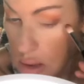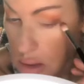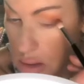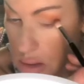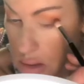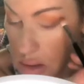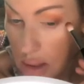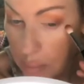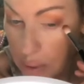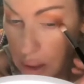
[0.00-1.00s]
kind of
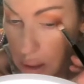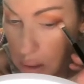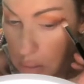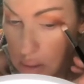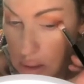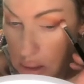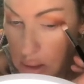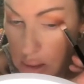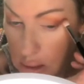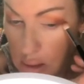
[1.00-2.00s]
stamping out
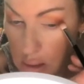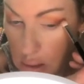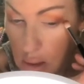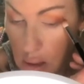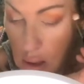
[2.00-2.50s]
here.